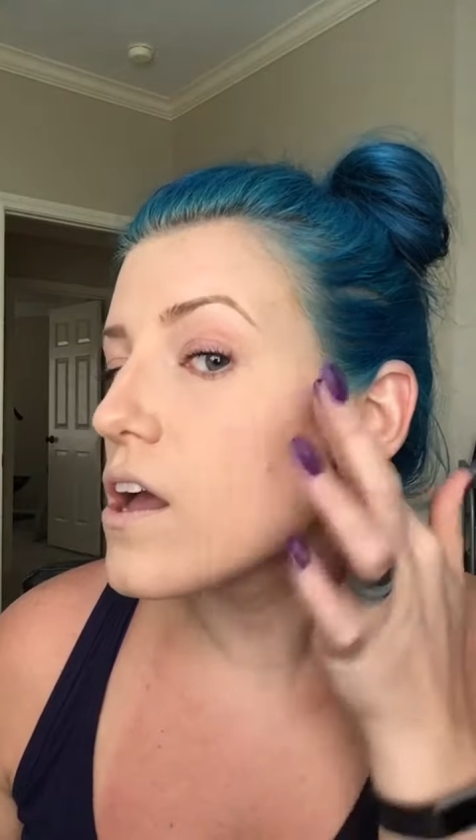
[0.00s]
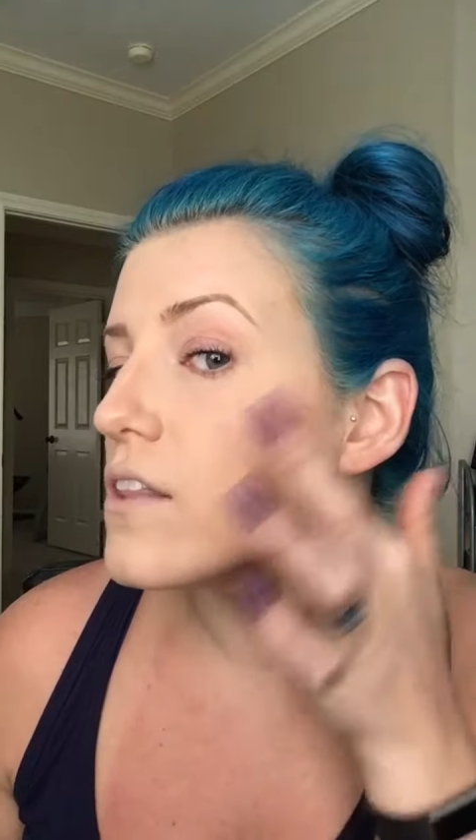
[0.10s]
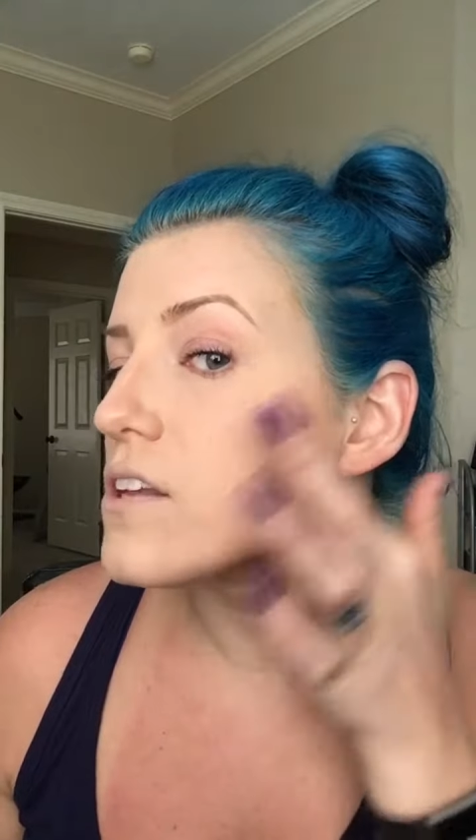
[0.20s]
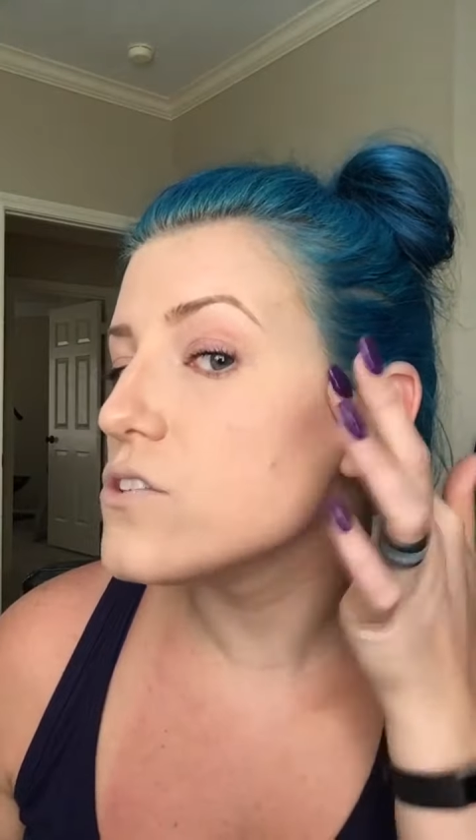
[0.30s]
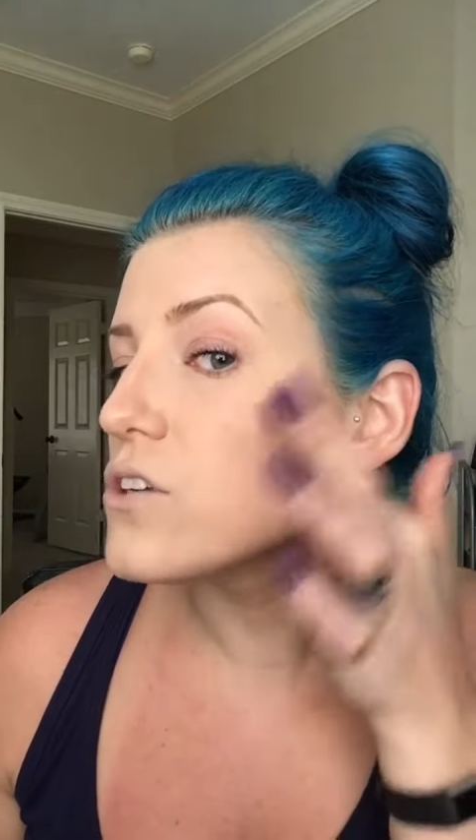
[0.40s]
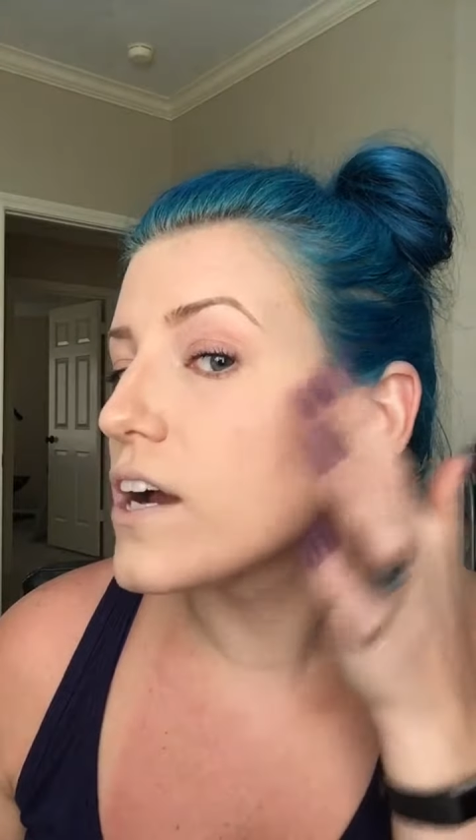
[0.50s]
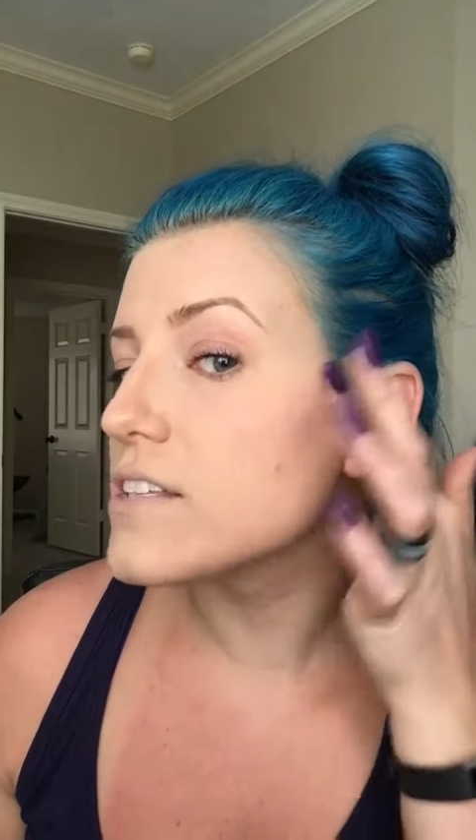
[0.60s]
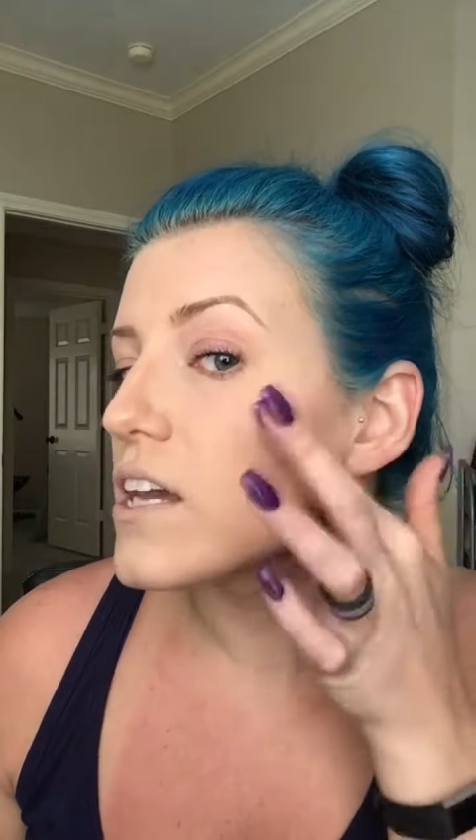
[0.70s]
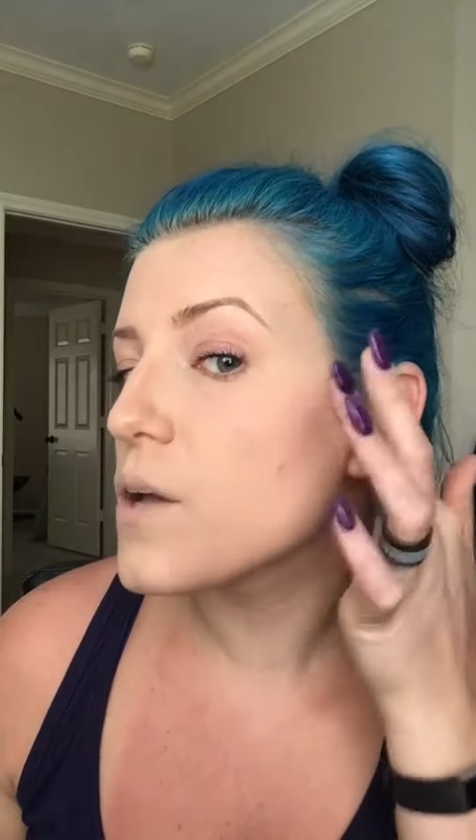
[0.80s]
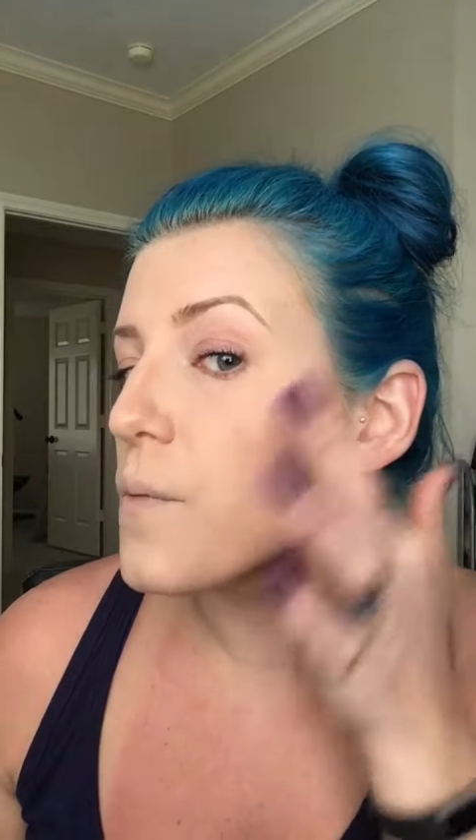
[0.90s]
and then
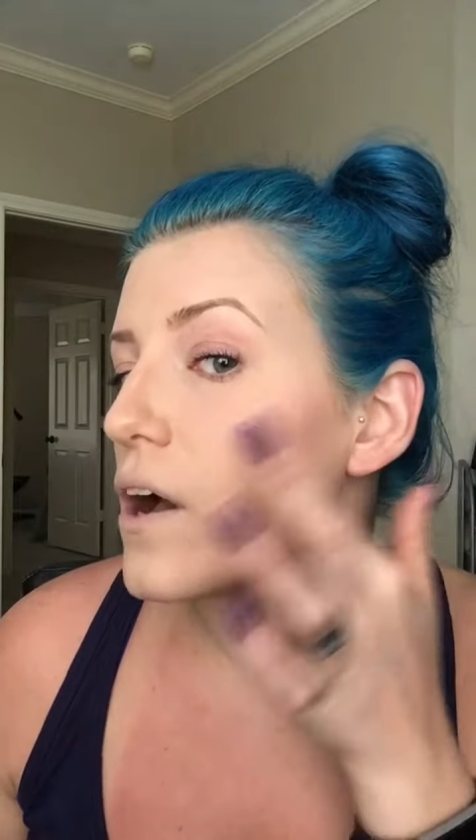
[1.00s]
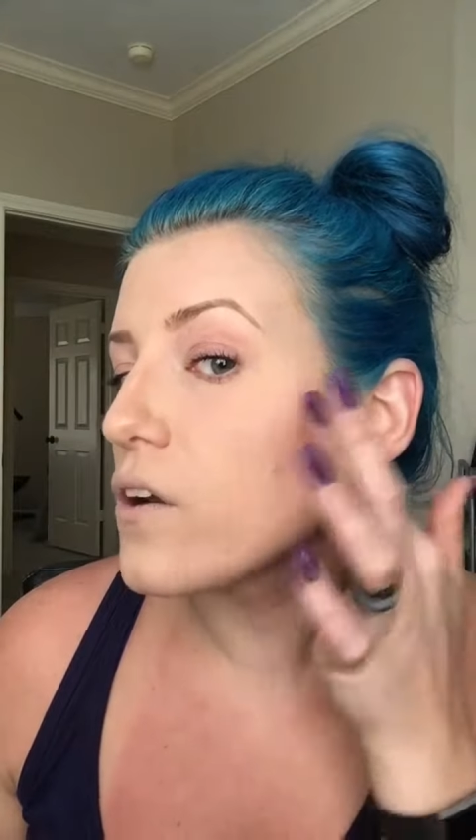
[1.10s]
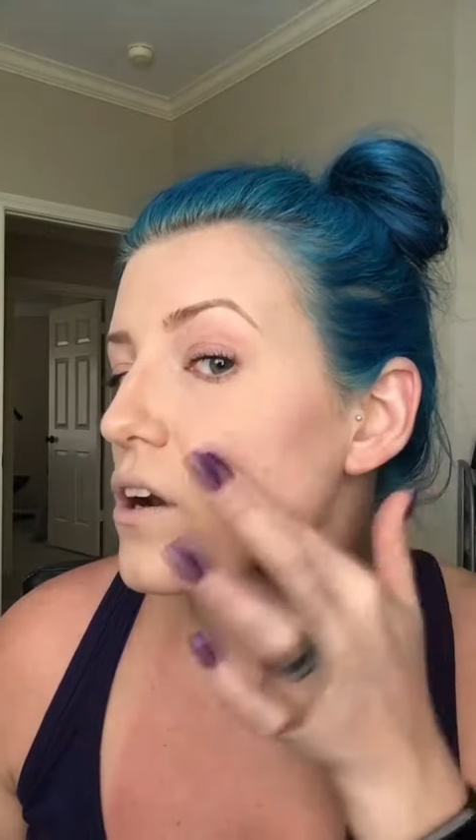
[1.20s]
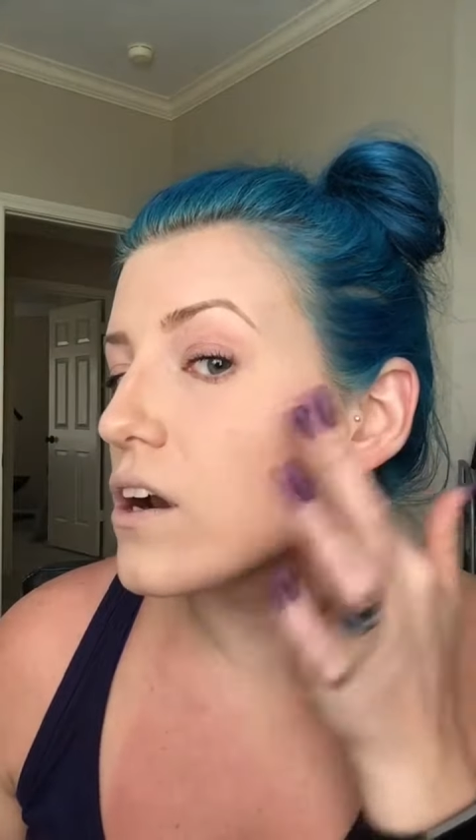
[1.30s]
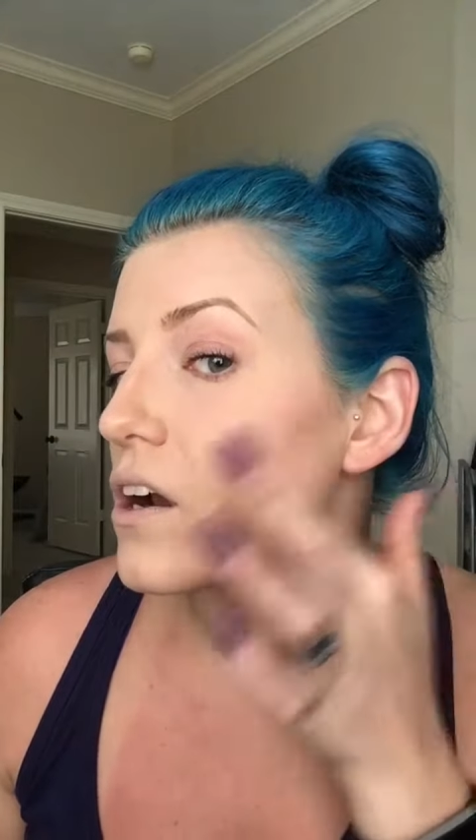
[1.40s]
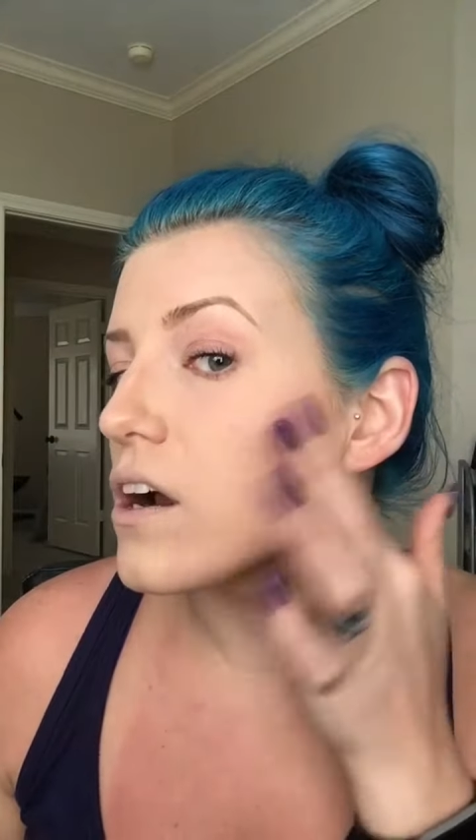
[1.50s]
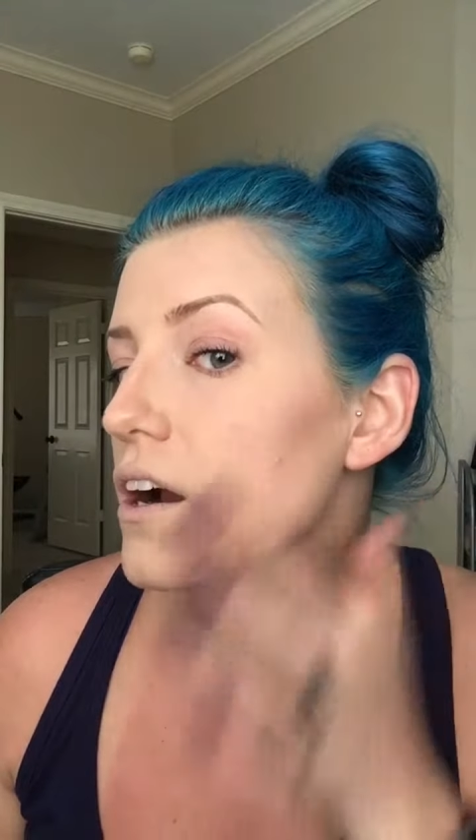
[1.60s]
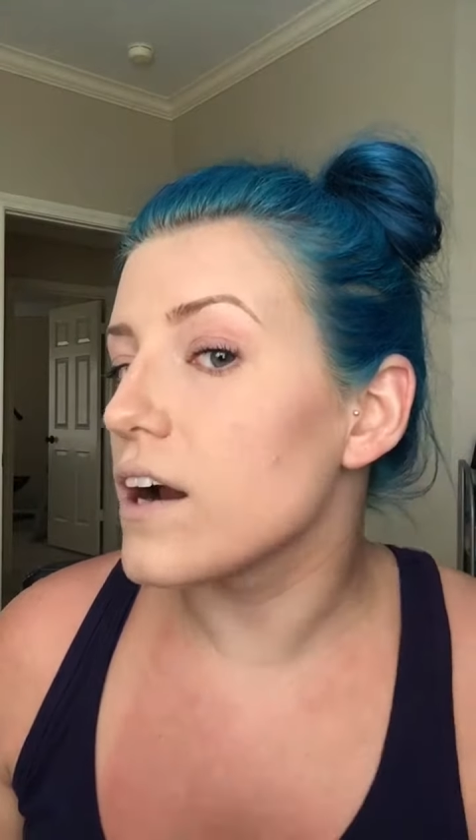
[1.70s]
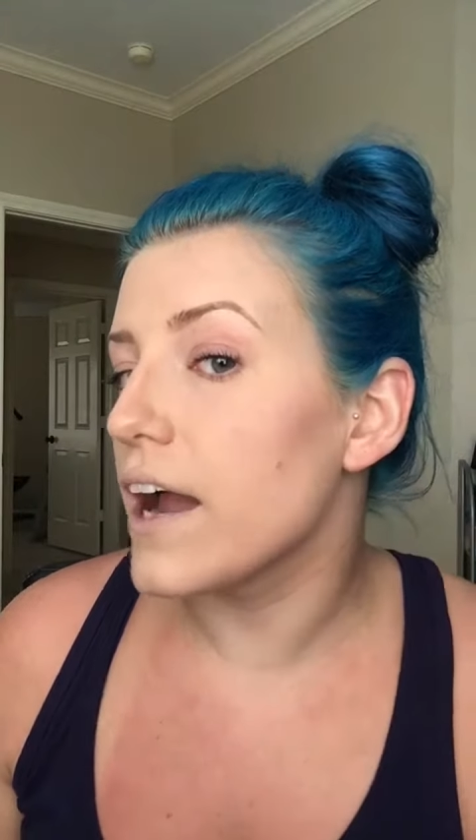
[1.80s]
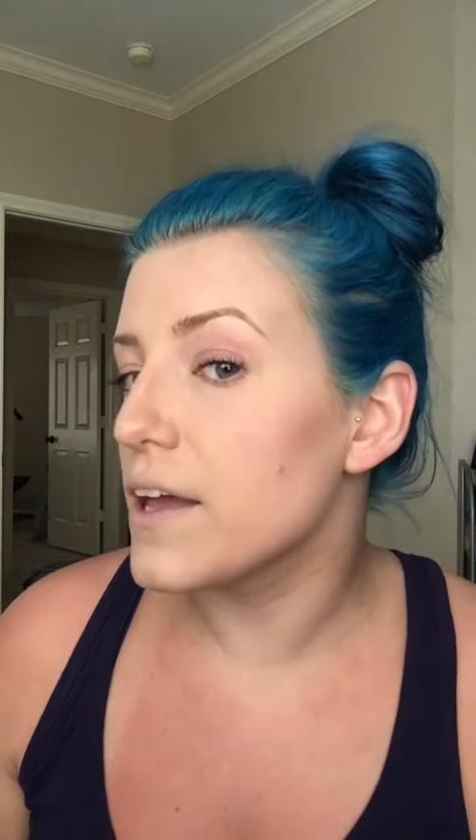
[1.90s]
dries like a powder,
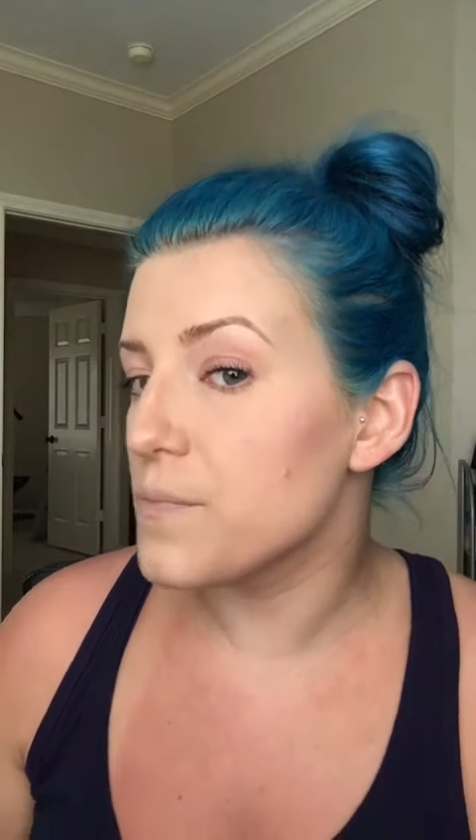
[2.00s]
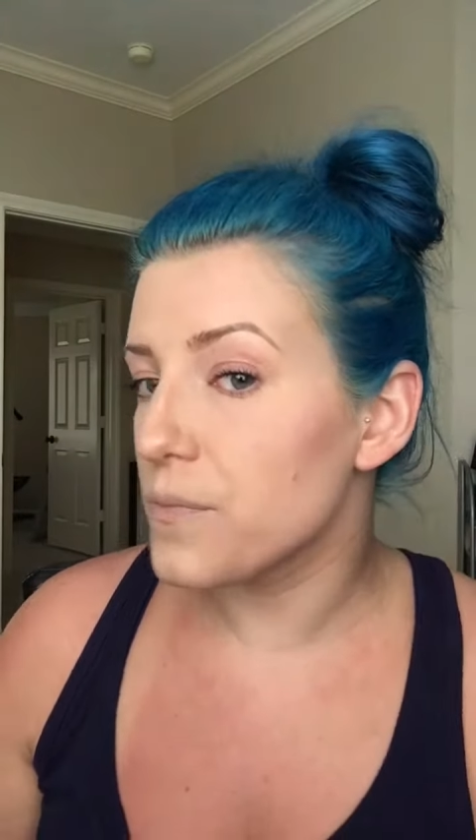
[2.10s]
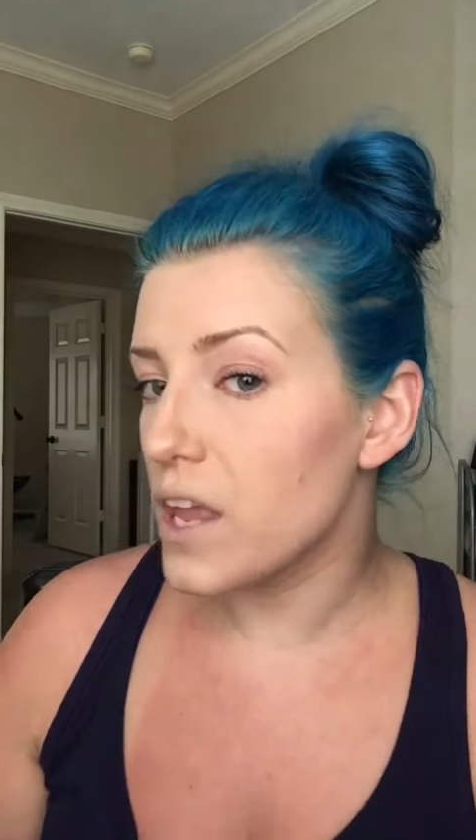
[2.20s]
all right?